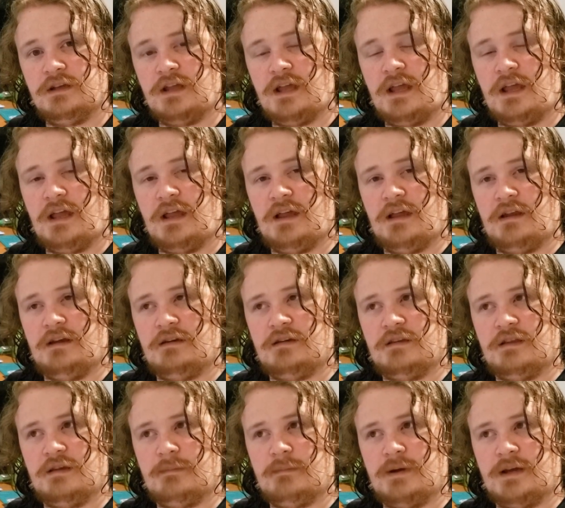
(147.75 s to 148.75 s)
And
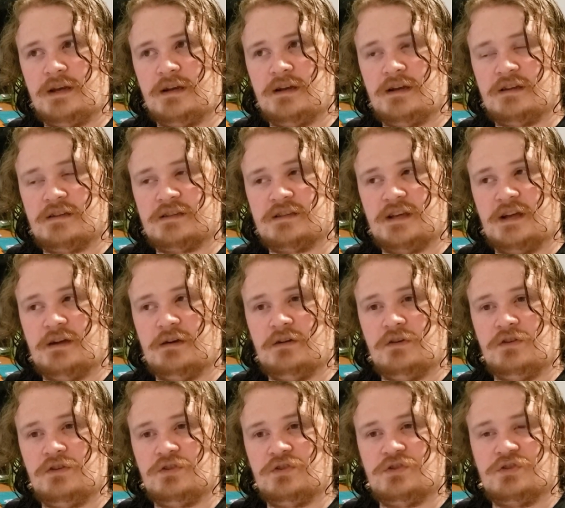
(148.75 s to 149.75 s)
that might not
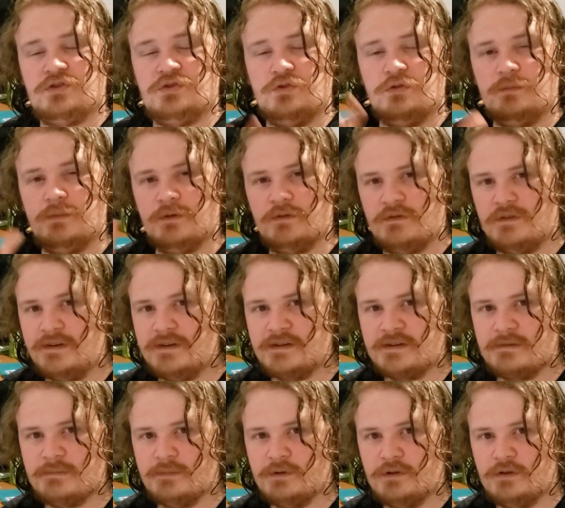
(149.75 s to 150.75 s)
sound super
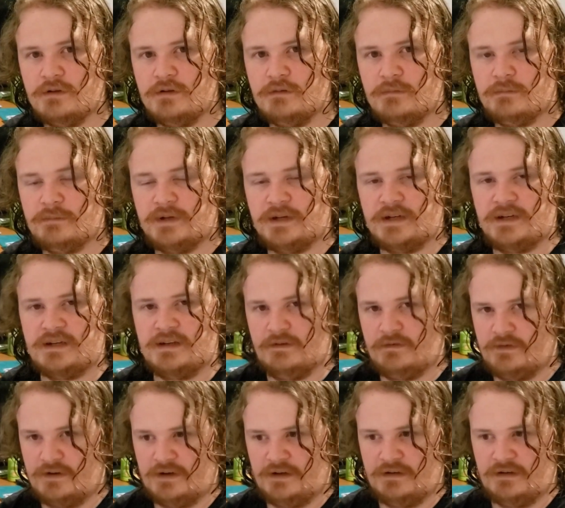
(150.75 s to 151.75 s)
feasible, but it
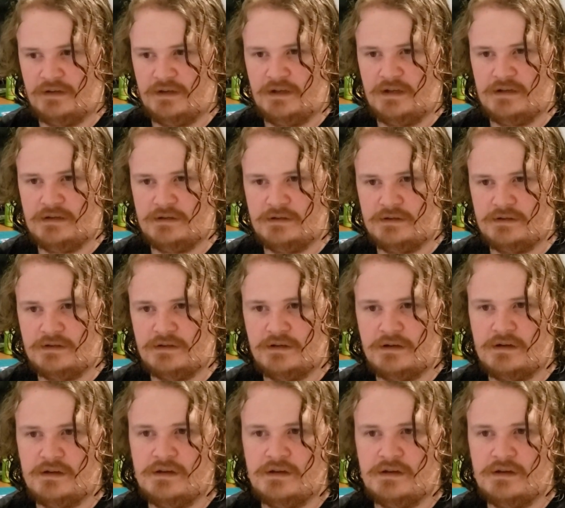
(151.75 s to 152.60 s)
definitely is.